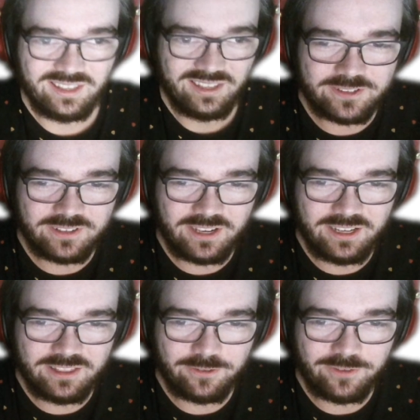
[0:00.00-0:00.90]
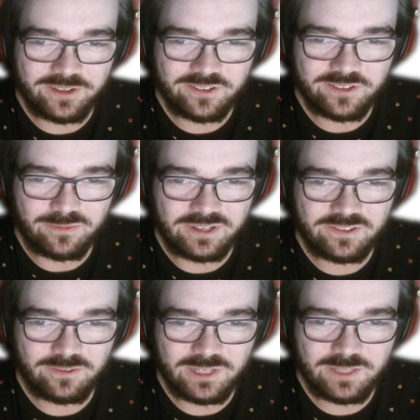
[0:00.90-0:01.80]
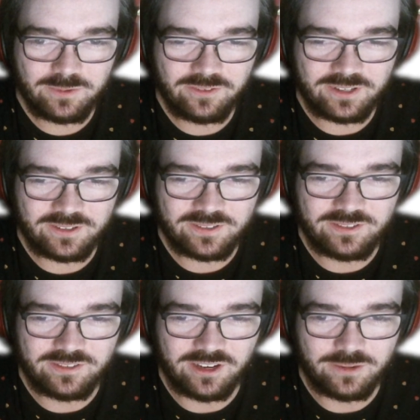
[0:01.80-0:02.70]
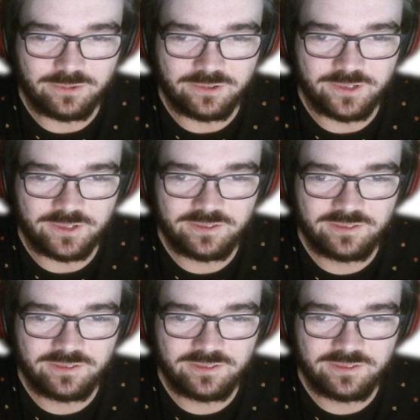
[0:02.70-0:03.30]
I hate the face so much. It reminds me of like Star Wars.